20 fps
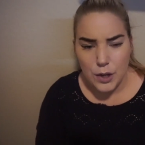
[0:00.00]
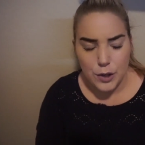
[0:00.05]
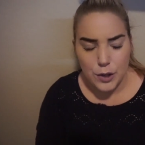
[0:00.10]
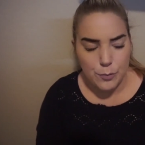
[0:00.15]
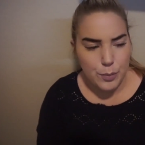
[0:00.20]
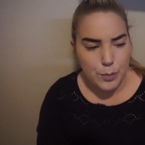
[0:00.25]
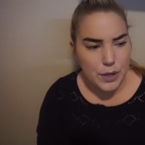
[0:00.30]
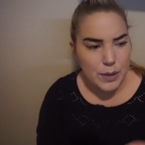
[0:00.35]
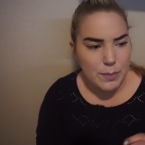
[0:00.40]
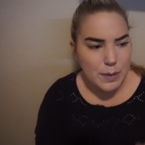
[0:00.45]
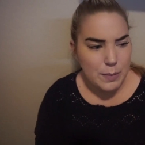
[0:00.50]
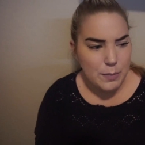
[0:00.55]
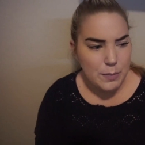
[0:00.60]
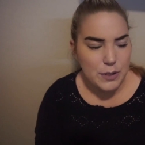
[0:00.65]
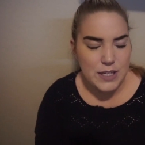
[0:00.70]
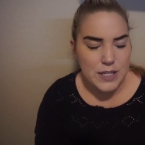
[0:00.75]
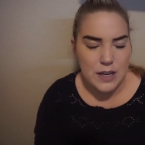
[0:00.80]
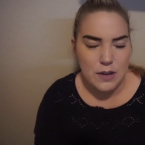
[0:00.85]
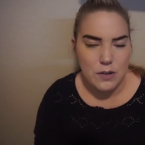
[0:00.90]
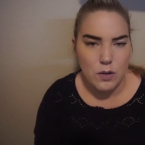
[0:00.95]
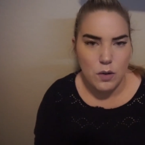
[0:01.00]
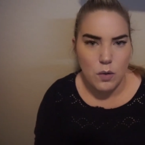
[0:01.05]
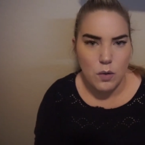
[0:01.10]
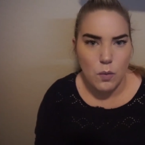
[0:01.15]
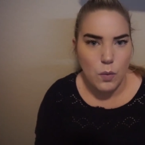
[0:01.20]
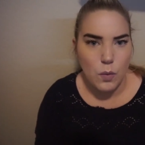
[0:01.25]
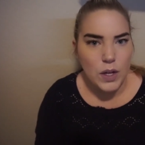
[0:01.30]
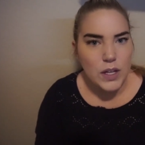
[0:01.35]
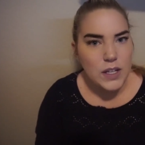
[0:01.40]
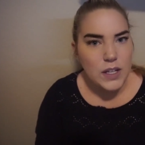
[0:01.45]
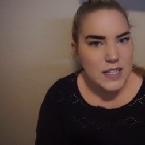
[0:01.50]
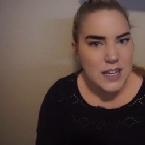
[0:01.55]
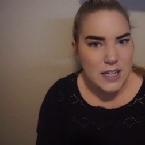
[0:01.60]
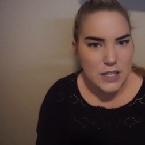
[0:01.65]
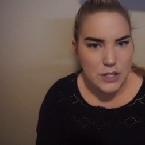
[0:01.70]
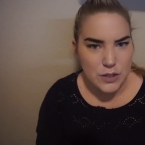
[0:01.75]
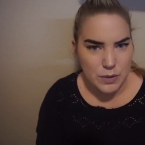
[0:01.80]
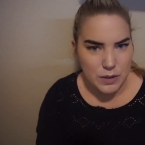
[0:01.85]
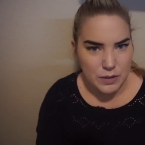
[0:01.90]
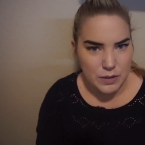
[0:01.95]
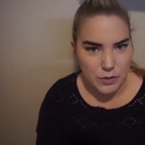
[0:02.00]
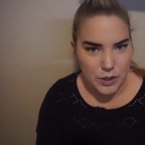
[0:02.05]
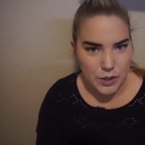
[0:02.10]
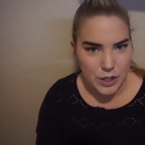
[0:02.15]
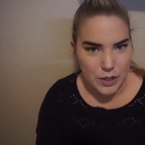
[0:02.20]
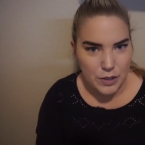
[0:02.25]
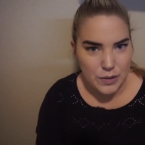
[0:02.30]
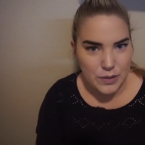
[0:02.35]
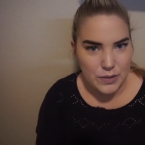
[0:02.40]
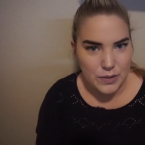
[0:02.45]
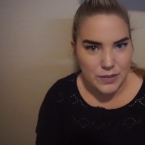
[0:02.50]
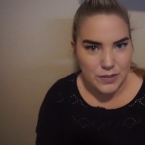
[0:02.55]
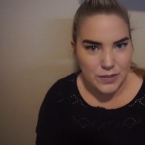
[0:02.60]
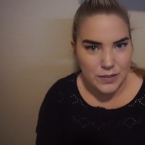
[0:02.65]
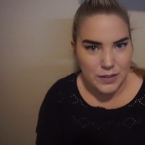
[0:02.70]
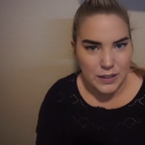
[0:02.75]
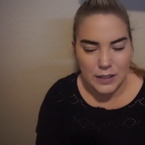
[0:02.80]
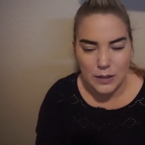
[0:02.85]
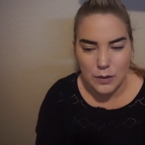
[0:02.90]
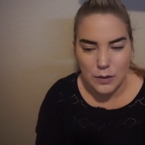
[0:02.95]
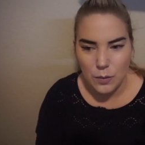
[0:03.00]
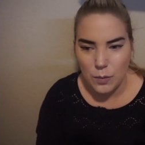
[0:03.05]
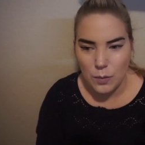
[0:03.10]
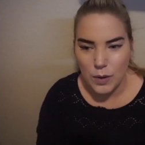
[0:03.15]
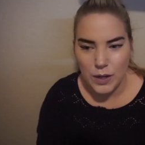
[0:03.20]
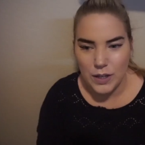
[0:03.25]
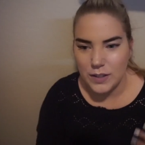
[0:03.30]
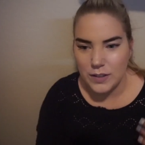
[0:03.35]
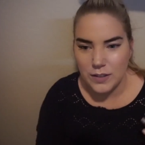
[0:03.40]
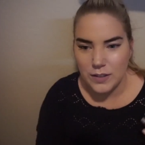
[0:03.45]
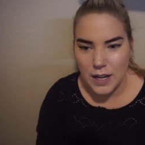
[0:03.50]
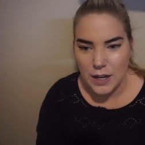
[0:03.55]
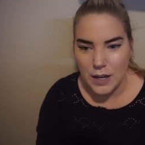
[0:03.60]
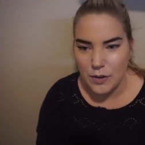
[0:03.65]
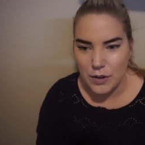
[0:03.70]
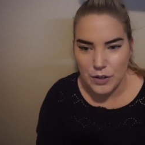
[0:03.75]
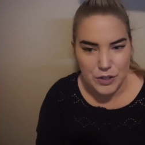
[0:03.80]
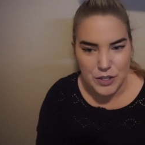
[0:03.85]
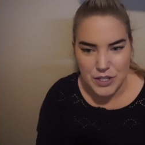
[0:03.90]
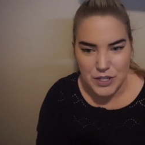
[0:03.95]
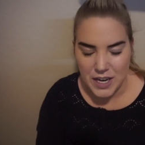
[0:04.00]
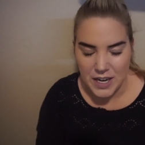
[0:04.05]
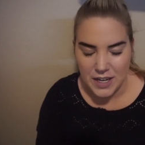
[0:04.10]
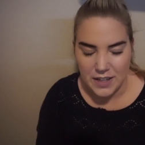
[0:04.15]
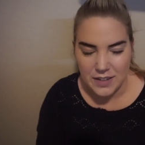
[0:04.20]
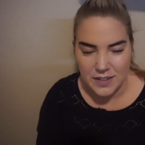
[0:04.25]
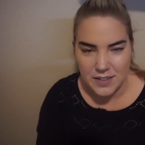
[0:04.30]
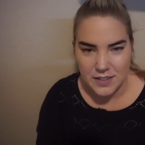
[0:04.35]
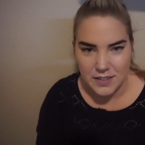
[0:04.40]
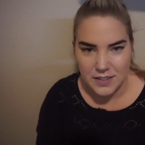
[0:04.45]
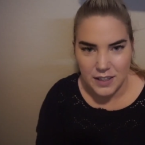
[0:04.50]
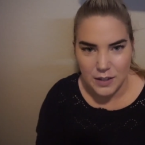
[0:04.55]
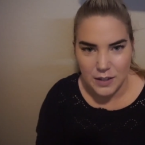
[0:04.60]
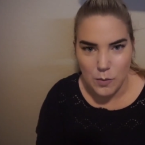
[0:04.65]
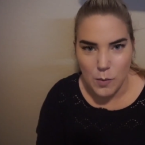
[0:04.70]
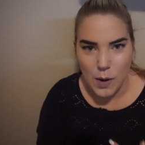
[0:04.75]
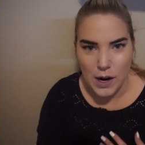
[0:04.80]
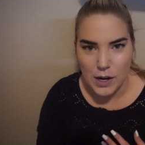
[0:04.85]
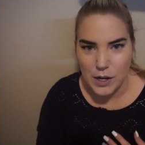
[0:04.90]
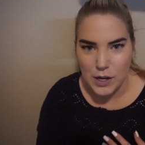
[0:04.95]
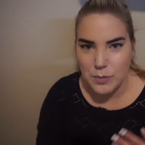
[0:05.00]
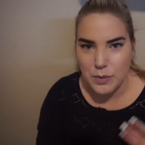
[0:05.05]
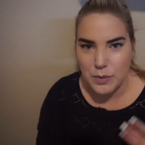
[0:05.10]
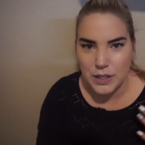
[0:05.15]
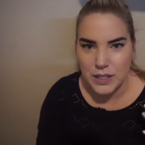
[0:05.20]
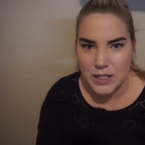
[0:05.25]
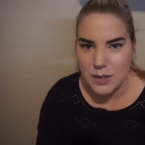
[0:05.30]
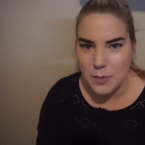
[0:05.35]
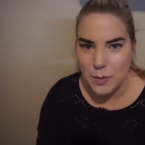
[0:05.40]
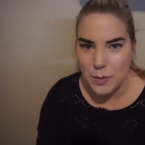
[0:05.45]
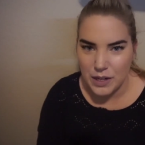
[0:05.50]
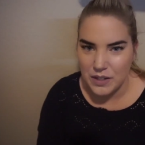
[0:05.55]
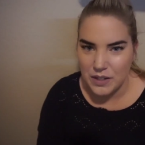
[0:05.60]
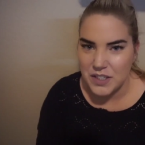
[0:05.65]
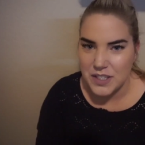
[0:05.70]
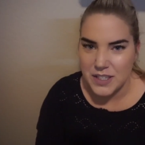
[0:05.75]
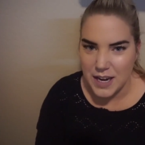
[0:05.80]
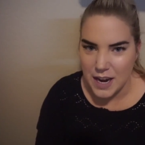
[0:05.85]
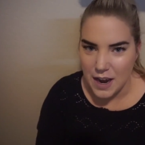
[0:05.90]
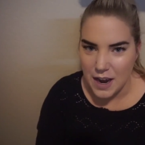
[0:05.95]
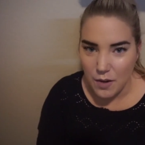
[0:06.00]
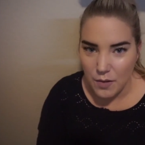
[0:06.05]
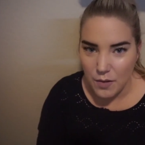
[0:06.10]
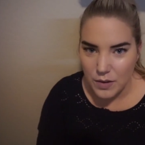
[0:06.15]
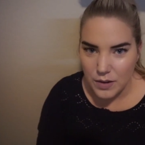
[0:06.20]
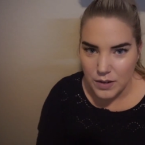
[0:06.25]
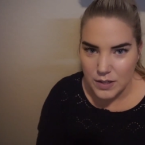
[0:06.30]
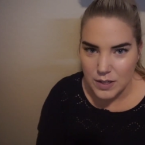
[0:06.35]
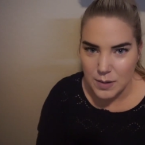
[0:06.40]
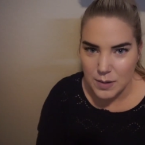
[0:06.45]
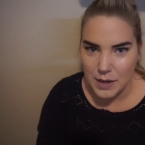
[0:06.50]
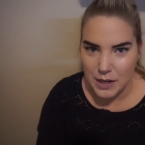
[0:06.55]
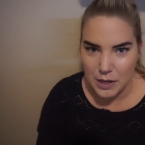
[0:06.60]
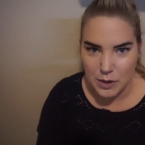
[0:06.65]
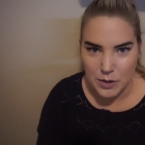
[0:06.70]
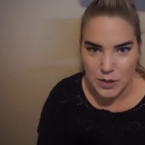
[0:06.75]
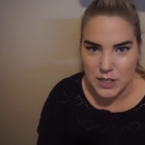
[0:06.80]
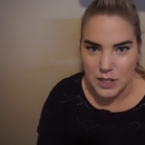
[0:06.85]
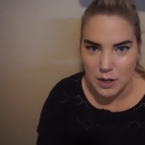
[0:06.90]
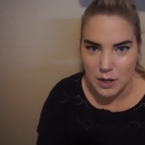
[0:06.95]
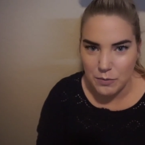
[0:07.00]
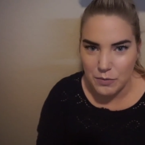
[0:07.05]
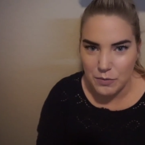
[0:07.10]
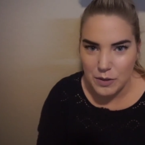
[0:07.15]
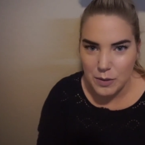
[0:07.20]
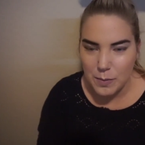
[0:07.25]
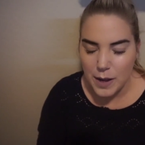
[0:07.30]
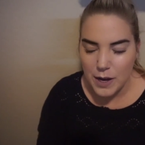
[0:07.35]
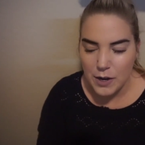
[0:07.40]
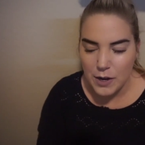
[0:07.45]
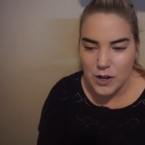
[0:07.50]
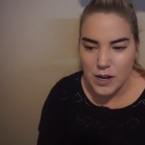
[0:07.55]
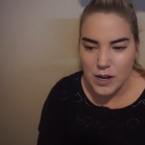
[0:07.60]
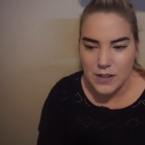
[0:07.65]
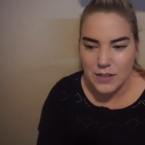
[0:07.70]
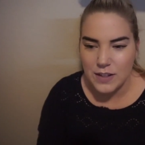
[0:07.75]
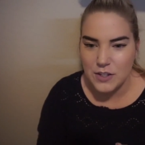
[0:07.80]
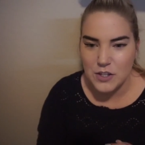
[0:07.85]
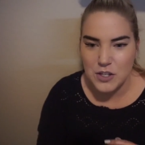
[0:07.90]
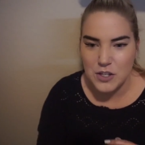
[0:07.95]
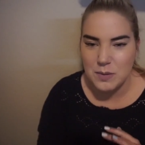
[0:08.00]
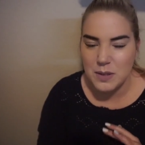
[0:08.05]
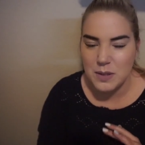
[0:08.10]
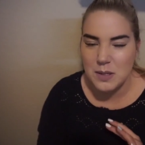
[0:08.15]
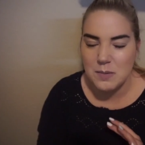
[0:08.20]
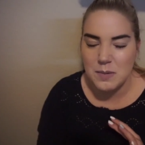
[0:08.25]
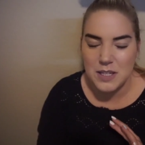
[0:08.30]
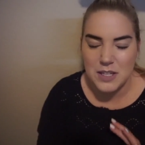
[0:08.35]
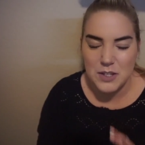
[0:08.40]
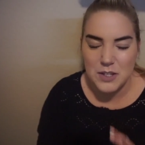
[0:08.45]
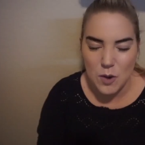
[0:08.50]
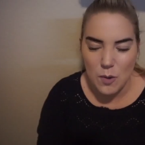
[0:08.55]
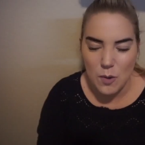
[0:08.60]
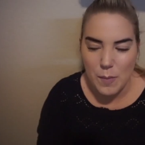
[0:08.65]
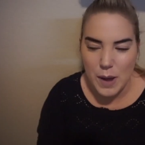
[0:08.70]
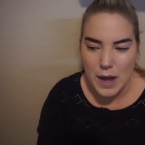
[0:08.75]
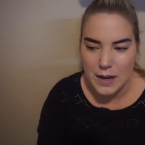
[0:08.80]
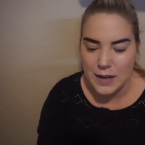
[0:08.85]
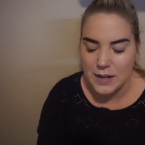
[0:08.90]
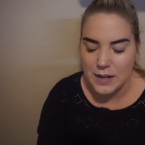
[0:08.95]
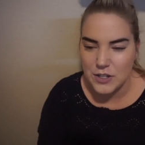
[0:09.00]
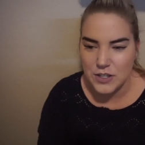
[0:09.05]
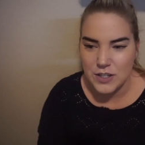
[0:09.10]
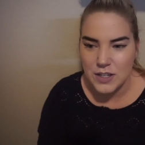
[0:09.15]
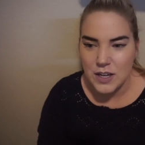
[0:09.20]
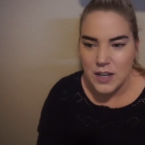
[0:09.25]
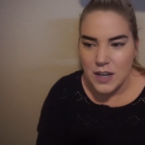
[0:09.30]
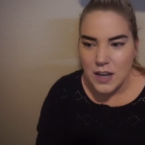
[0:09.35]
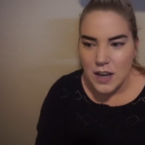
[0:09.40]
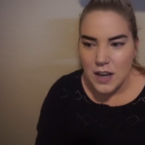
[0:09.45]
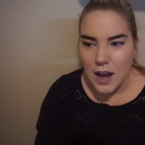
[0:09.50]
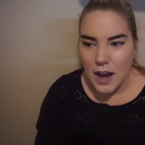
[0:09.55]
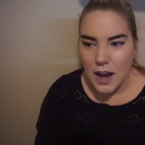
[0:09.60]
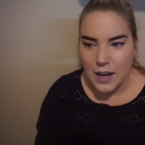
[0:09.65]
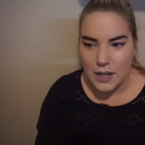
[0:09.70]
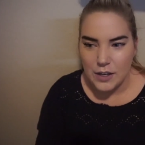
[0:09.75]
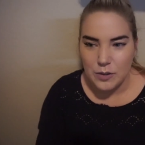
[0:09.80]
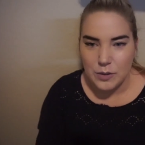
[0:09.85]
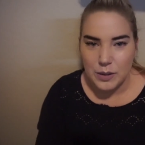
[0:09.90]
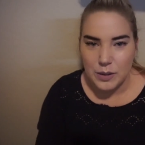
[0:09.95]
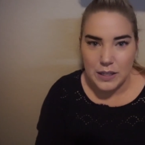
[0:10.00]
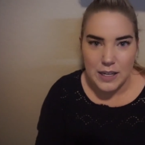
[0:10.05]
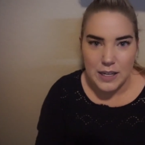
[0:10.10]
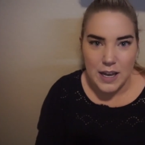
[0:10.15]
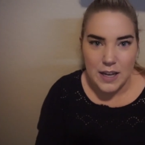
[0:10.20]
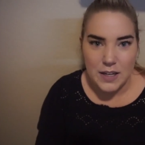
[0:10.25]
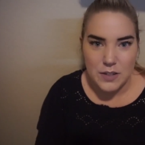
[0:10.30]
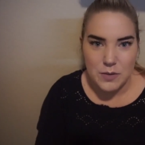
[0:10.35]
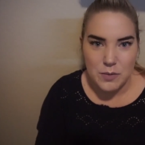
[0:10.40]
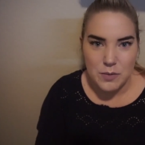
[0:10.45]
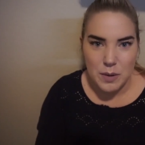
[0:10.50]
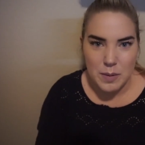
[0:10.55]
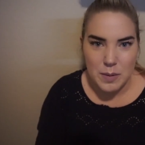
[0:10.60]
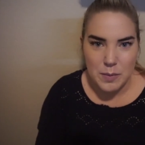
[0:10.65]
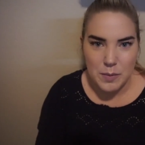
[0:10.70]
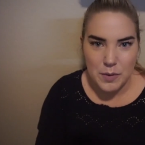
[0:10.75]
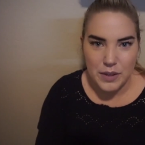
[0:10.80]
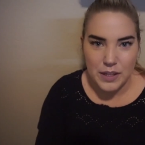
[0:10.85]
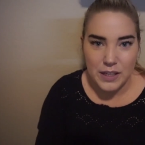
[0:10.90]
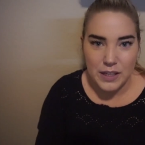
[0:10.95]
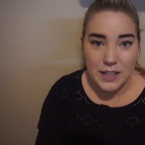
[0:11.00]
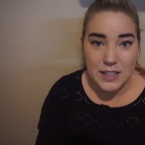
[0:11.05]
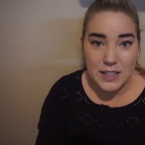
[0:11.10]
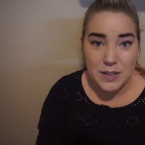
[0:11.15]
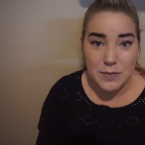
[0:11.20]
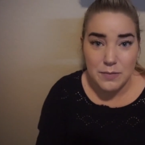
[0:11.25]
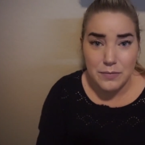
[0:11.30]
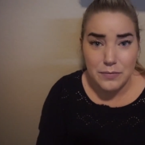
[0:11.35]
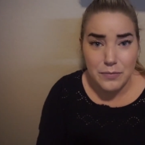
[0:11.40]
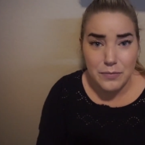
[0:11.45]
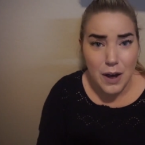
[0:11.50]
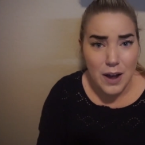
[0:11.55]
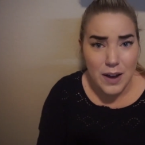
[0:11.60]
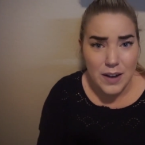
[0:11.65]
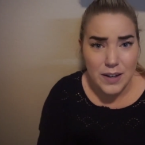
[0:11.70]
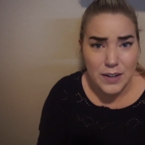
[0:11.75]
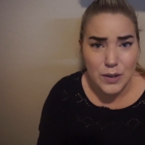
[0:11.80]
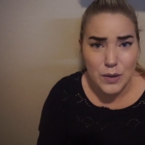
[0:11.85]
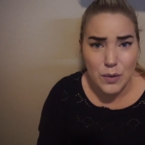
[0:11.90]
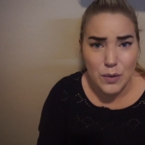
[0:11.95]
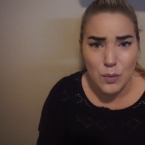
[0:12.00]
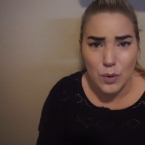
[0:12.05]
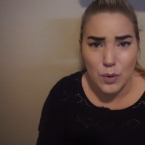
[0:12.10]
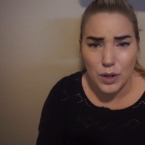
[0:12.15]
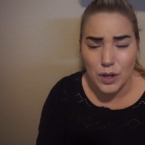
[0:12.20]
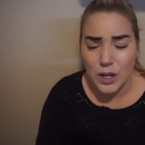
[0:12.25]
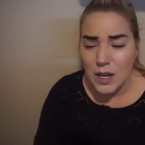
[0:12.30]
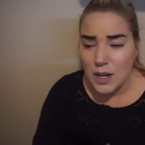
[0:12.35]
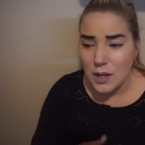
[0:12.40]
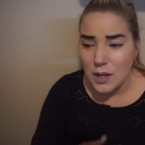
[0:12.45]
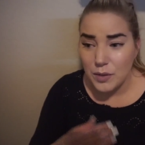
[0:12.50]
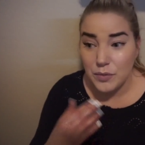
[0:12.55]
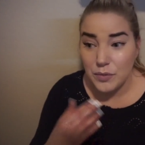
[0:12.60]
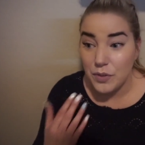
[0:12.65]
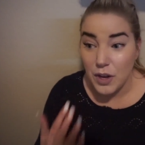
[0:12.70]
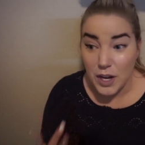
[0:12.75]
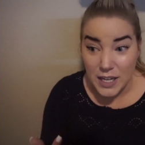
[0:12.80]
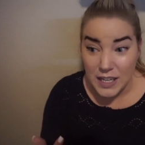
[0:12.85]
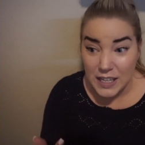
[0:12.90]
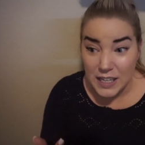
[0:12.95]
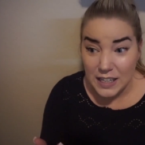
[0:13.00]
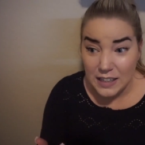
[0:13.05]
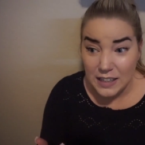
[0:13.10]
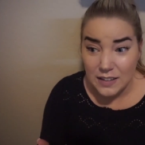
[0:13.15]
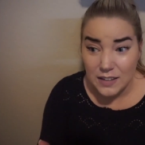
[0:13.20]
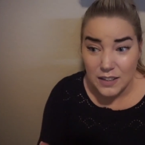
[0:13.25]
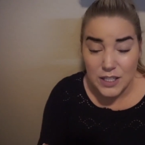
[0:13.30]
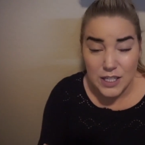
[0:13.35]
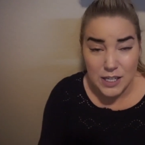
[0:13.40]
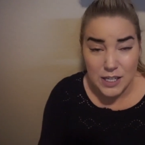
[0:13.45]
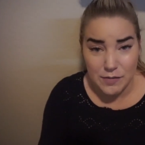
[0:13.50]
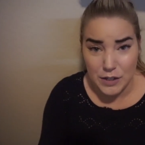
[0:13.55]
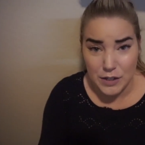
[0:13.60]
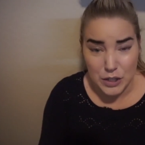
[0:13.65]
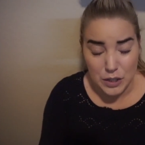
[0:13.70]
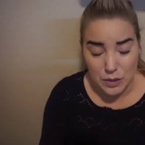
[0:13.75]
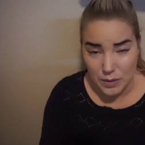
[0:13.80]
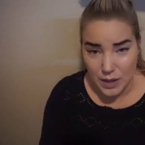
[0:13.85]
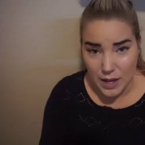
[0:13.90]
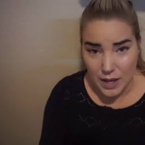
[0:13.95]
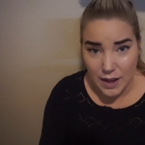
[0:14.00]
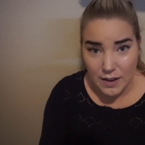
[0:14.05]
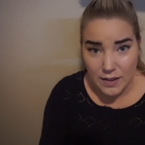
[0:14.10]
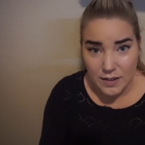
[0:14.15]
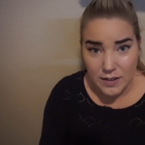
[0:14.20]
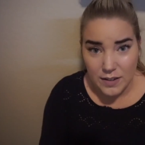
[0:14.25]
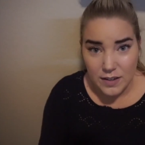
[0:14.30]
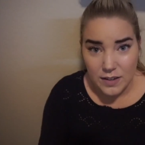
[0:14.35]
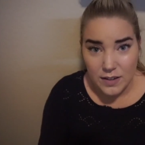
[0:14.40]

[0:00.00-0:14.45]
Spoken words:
they're putting people down. What is that doing for you? Like, what? I don't understand. Like, why are you putting someone else down to make yourself feel better? And that just makes me so mad. I don't get why people think it's fun or funny to even do that.